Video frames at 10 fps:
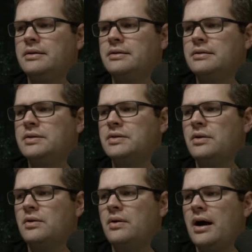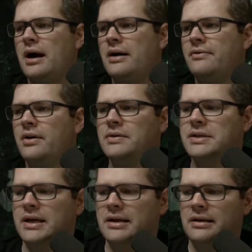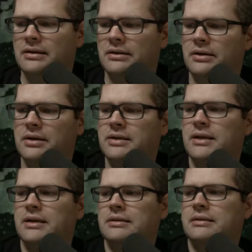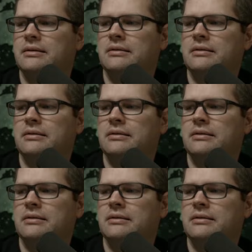So I've always kind of looked at